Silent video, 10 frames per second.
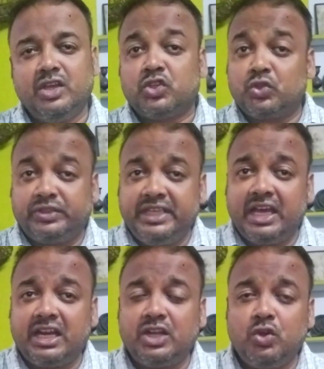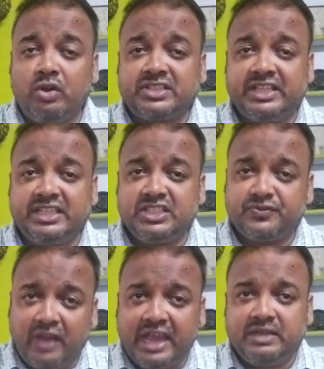So they are not
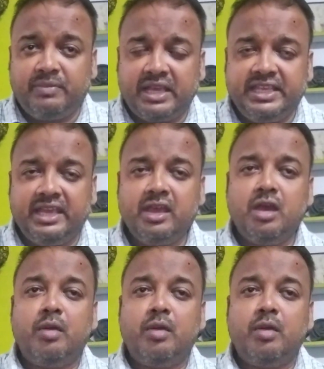satisfied by a